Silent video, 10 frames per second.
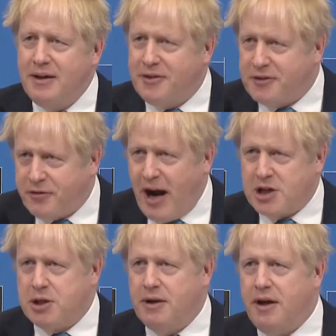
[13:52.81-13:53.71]

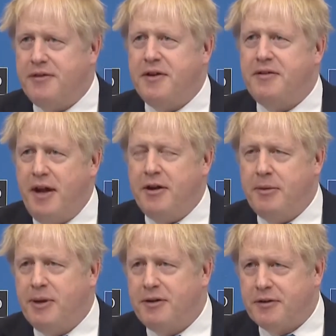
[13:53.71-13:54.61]
distraction, and it's intended
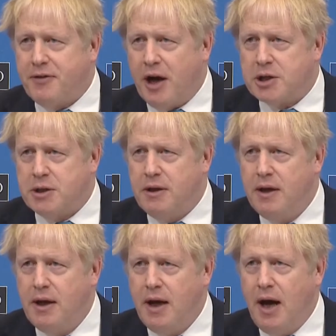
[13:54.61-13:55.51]
to be a distraction
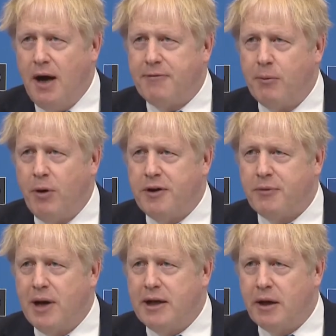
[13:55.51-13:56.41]
uh, from what is
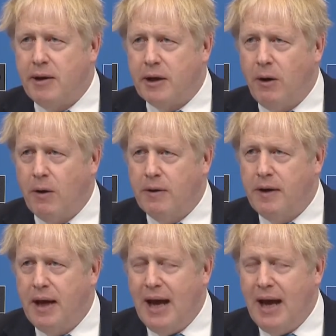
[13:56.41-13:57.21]
really going on.